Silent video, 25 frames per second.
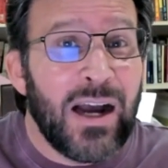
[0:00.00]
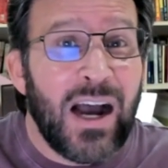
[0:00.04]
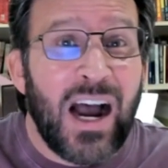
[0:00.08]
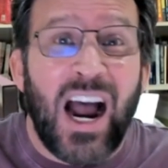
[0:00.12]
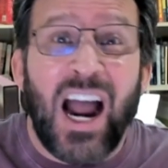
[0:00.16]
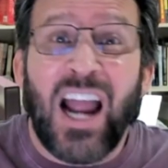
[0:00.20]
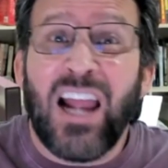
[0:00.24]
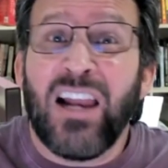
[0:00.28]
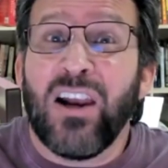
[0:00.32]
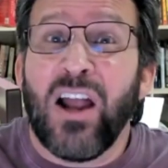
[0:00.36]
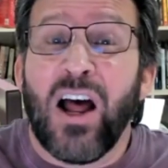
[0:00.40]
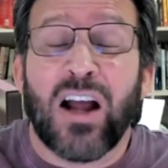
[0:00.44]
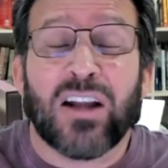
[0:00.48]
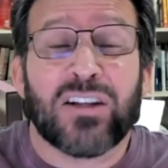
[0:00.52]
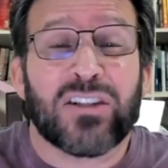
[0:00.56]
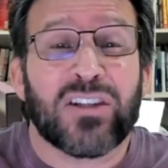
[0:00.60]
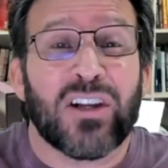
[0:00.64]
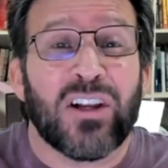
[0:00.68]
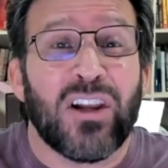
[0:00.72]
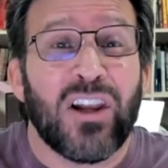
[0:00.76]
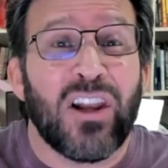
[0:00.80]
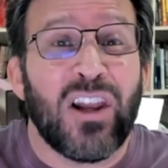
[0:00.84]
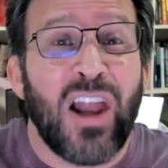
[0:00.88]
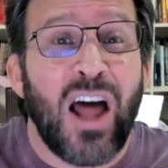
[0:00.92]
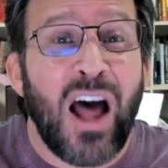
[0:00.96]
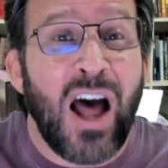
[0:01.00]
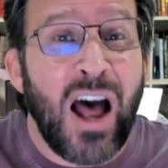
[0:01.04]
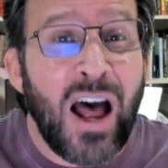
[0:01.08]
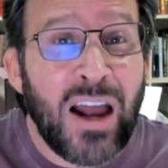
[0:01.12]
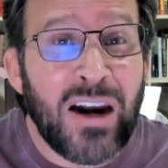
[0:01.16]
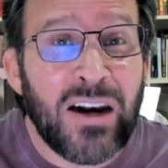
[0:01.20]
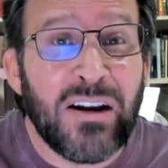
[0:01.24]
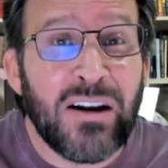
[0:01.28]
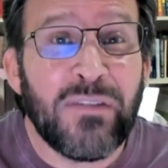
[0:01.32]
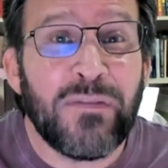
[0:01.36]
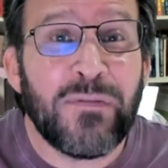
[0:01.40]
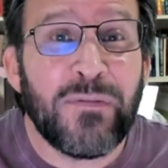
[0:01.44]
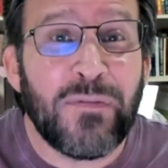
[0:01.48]
I lost a lot
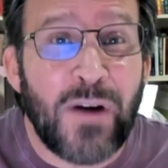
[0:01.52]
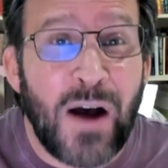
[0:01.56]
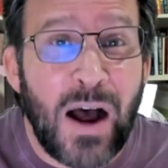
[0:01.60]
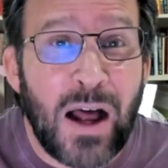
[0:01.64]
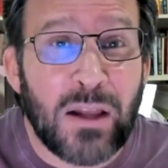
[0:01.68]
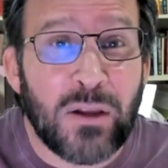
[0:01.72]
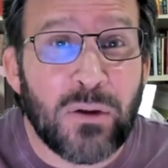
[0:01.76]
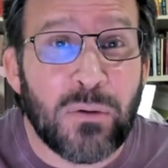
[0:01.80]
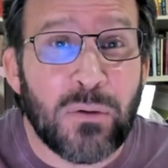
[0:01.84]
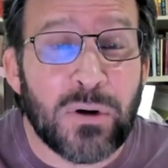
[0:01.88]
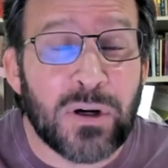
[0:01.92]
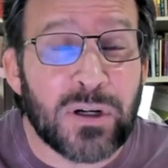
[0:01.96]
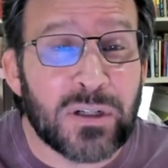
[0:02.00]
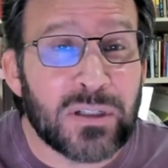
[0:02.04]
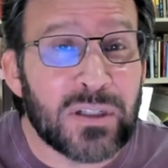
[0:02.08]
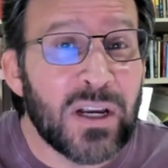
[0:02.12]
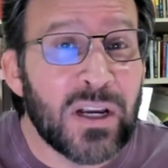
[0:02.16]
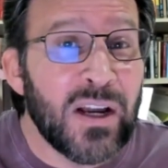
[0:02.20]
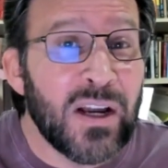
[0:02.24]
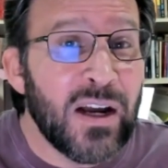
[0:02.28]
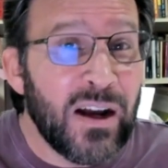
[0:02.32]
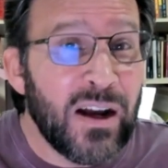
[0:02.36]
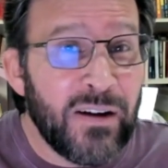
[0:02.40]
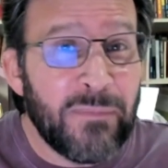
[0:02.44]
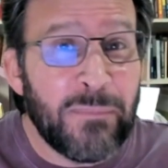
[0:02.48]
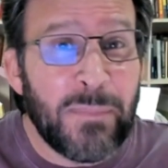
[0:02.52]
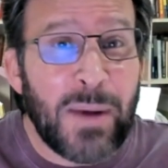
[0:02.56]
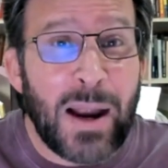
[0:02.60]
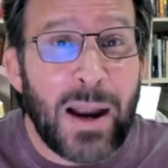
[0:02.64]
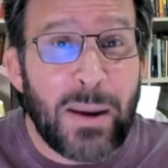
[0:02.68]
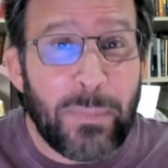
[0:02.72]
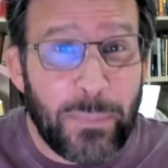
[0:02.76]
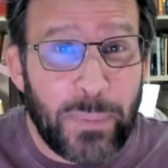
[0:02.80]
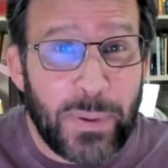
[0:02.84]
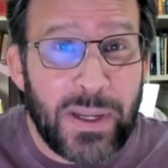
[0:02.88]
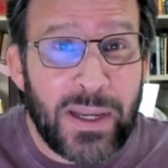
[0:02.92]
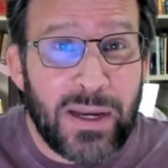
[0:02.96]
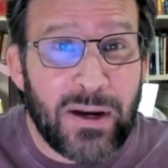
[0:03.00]
of followers of my
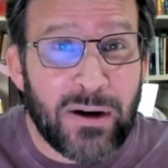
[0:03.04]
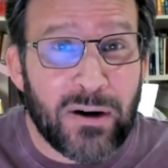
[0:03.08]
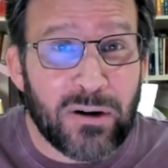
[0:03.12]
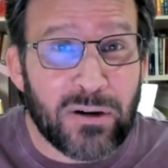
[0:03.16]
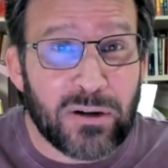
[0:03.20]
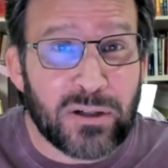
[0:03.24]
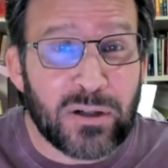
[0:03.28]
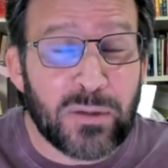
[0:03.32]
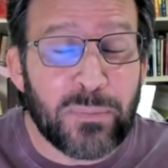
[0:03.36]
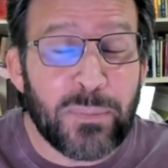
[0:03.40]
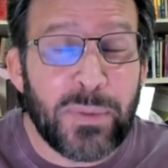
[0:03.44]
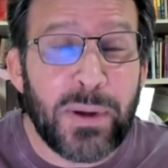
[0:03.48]
peers,